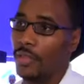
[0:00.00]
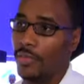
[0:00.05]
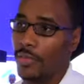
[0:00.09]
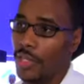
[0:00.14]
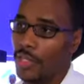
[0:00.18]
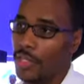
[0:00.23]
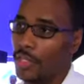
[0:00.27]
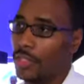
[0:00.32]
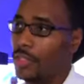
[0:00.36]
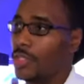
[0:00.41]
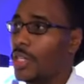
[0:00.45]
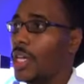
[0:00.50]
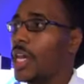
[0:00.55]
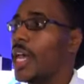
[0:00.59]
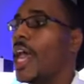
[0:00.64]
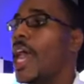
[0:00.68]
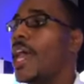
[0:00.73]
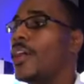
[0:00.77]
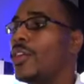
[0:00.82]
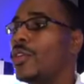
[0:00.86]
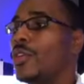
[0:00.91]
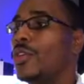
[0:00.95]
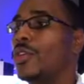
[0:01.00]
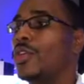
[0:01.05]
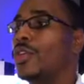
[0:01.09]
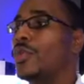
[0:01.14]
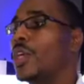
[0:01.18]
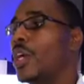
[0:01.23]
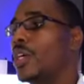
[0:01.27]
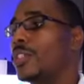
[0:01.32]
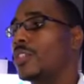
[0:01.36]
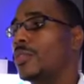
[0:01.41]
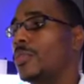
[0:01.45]
divisions, and you can do
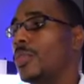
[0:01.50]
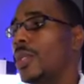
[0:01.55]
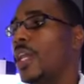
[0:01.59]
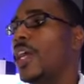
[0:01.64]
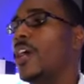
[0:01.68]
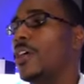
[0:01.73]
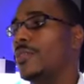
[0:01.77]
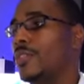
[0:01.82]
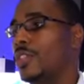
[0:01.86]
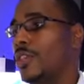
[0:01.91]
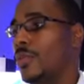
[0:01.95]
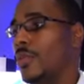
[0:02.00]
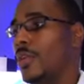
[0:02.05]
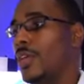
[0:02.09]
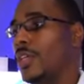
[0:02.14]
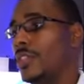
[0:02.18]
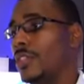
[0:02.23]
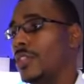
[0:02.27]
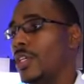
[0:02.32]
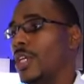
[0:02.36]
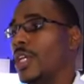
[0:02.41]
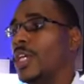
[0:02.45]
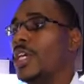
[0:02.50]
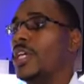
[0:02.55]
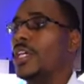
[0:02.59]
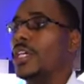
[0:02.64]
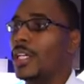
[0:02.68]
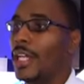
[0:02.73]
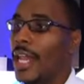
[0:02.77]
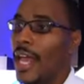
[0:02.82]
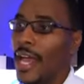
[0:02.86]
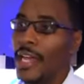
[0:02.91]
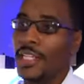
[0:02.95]
custom playoff series.
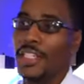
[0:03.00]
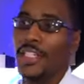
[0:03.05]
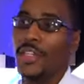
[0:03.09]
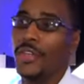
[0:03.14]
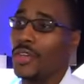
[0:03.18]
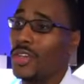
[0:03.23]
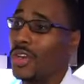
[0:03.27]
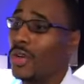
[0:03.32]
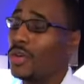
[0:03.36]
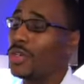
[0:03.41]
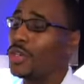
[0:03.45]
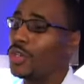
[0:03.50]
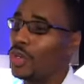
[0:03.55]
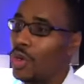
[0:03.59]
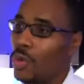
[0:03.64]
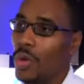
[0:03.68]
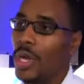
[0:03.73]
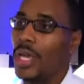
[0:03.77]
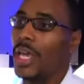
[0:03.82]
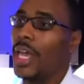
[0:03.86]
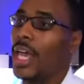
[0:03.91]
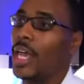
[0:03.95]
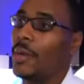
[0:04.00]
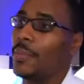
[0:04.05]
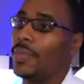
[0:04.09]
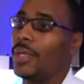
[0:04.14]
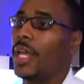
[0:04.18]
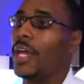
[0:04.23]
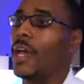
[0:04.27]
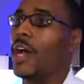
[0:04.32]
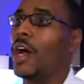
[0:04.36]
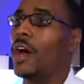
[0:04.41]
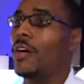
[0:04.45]
Last year you can only do a 1-game
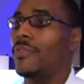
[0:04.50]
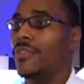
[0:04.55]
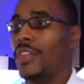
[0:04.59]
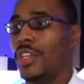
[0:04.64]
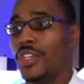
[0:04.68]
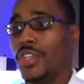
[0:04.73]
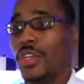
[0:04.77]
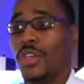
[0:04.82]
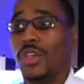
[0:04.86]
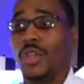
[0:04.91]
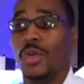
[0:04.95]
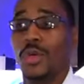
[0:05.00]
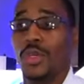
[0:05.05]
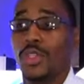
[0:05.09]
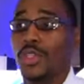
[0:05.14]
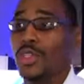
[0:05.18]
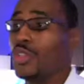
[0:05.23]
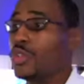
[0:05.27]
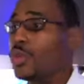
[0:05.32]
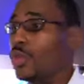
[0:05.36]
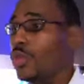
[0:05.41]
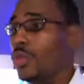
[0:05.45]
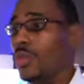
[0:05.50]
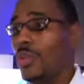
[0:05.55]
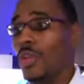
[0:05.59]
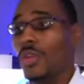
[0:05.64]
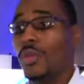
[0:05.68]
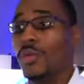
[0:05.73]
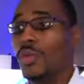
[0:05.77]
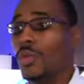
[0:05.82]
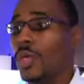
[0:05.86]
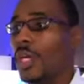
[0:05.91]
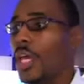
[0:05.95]
playoff. This year you can
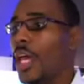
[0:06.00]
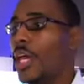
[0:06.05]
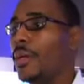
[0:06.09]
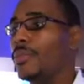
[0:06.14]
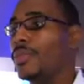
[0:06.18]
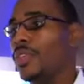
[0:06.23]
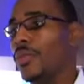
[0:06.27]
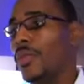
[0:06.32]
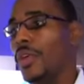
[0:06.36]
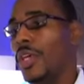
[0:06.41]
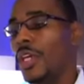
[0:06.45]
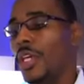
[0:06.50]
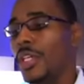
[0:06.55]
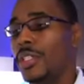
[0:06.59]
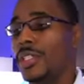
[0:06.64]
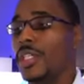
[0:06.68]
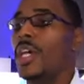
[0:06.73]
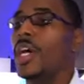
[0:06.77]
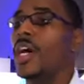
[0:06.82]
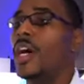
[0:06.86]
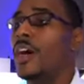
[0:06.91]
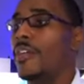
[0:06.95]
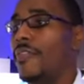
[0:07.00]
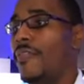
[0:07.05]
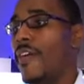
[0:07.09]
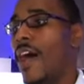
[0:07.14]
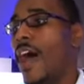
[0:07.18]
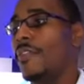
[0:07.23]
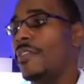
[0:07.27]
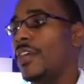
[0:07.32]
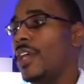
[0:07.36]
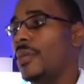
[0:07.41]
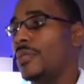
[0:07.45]
do a 3-game series, a
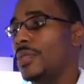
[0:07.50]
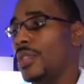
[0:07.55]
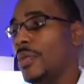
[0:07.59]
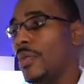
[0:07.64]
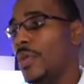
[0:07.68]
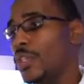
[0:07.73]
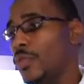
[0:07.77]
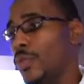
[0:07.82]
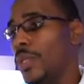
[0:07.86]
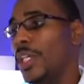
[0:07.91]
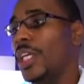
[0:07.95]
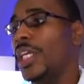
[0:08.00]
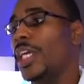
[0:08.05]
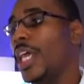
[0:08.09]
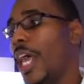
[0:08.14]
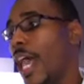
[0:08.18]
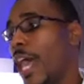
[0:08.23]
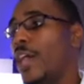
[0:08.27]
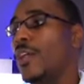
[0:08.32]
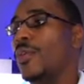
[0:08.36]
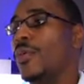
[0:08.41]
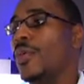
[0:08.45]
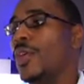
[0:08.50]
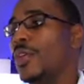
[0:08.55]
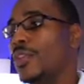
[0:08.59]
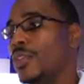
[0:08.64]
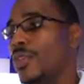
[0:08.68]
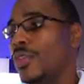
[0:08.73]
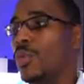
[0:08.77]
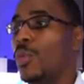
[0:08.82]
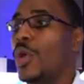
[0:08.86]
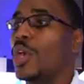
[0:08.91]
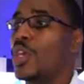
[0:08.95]
5-game series. Really cater it
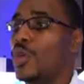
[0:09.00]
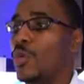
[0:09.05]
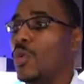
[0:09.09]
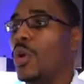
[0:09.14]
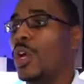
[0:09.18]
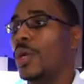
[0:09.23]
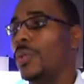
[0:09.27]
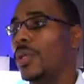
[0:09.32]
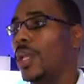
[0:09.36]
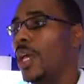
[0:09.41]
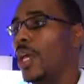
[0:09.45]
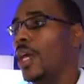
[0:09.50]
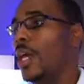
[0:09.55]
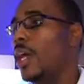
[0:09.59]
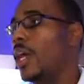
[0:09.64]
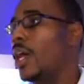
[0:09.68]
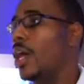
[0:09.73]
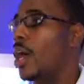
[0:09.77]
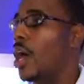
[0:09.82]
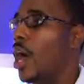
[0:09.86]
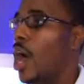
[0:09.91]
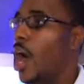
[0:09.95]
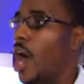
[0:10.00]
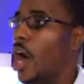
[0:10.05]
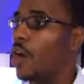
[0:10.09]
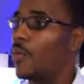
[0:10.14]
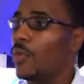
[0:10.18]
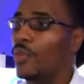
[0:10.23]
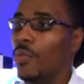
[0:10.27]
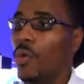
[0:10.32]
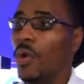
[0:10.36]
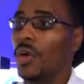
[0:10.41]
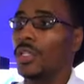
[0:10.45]
to the way you want to play.
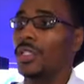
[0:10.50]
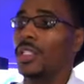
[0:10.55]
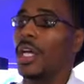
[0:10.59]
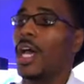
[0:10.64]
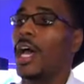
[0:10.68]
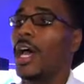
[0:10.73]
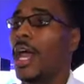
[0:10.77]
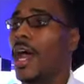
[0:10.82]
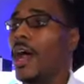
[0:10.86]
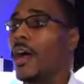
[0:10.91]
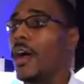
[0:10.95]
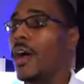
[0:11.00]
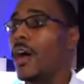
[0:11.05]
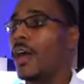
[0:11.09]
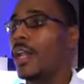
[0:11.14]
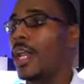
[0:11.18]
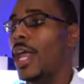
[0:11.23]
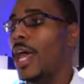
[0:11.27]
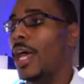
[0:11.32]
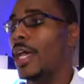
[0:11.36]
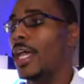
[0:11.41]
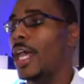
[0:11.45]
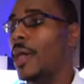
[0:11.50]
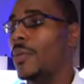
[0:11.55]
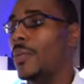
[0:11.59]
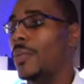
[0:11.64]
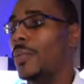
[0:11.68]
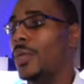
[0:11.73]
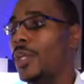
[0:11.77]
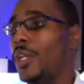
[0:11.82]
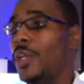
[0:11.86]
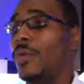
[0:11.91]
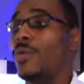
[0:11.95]
We've worked on our online
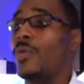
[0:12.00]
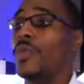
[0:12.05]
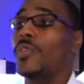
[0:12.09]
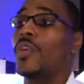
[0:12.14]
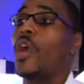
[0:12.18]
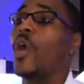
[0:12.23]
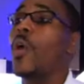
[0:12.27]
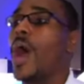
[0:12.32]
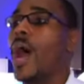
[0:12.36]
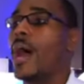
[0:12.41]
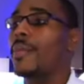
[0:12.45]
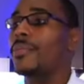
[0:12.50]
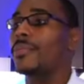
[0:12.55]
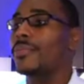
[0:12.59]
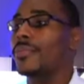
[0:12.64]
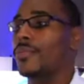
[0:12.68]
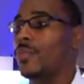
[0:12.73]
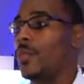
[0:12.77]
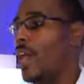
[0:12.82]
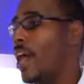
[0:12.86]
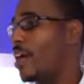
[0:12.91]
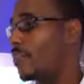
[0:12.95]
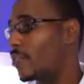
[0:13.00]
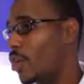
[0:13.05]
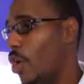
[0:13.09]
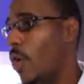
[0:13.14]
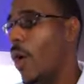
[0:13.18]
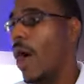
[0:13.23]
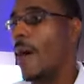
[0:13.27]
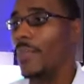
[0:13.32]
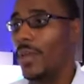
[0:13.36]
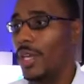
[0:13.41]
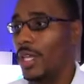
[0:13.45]
capability with co-op. We have
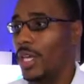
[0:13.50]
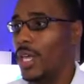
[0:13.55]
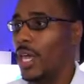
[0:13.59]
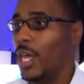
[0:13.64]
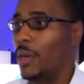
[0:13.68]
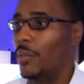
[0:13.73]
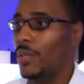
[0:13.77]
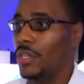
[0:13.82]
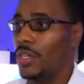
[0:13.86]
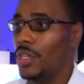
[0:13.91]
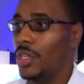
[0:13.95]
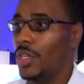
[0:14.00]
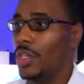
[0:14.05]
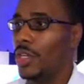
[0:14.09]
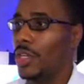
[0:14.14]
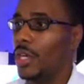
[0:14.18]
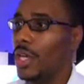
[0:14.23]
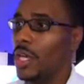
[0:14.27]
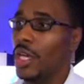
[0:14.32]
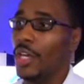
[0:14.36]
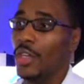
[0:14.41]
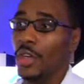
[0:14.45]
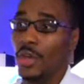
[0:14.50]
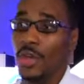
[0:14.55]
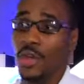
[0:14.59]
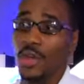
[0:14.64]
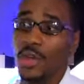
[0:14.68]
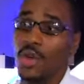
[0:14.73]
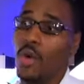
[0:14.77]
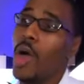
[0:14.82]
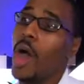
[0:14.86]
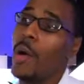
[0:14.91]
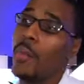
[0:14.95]
co-op in the game this year. You can
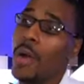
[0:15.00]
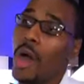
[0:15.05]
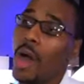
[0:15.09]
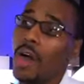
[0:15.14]
do co-op